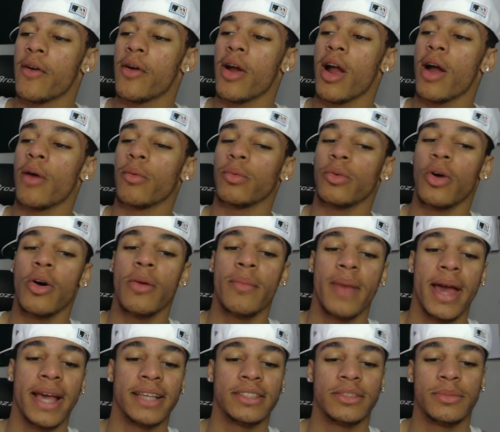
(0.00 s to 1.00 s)

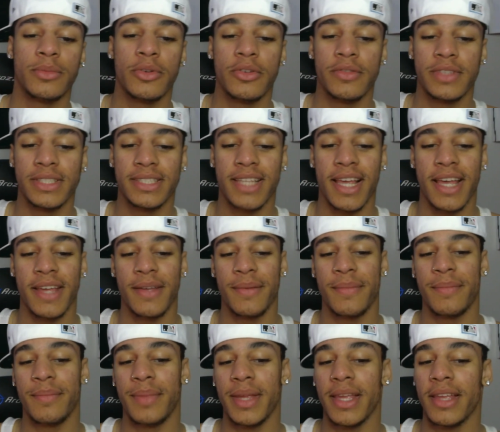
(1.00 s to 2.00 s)
romance movie
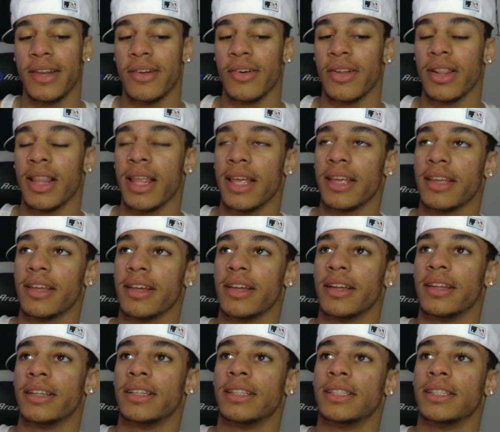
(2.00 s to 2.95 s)
type beat or like you